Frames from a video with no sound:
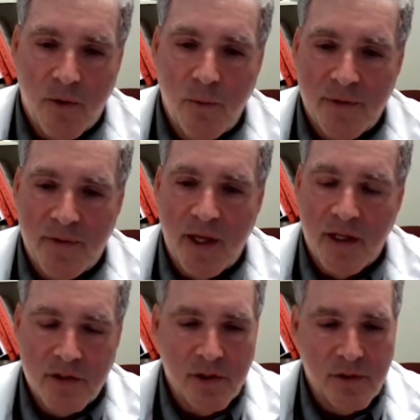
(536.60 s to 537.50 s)
what they
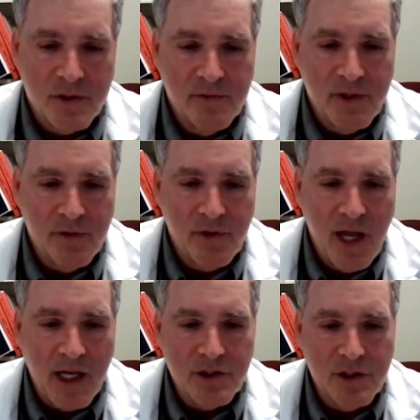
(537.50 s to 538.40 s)
consider a severe
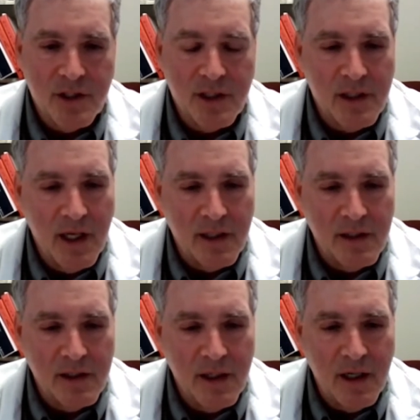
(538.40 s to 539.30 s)
reaction, and
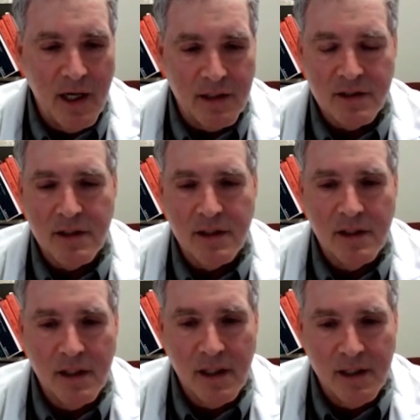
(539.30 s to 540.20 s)

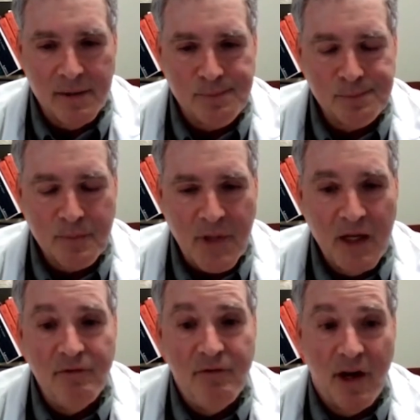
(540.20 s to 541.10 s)
honestly,
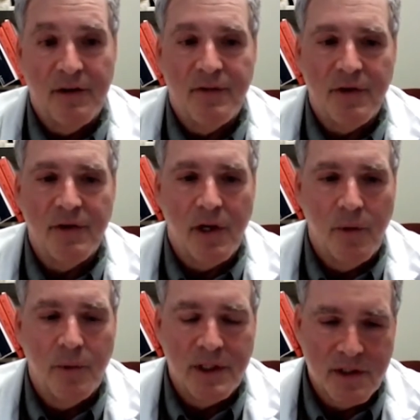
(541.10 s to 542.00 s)
very, very
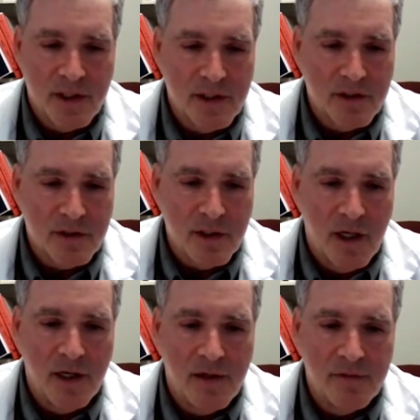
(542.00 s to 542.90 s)
low incidence
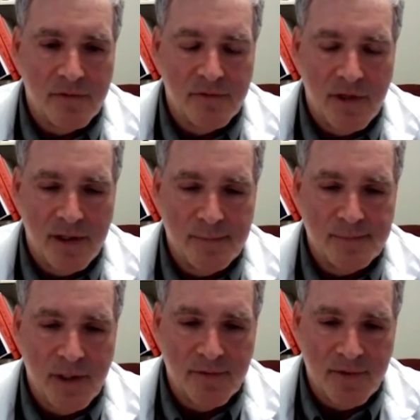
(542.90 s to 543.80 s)
of
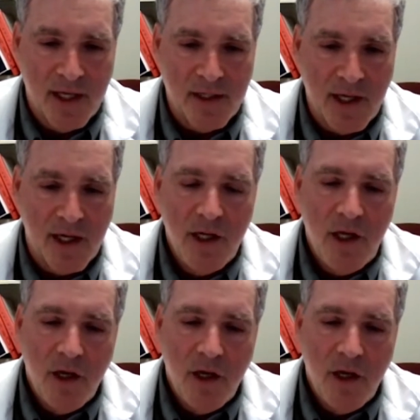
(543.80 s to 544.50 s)
getting that.